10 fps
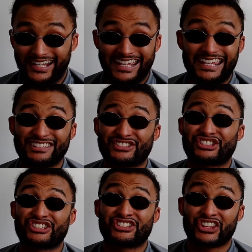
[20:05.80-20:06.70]
he is
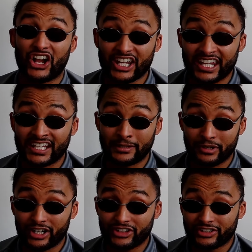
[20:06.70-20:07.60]
stuck in the
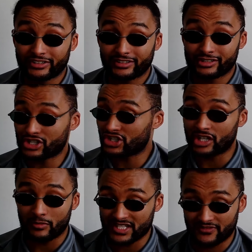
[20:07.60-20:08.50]
mud. The
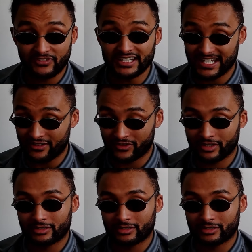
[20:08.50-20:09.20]
slowest feet ever.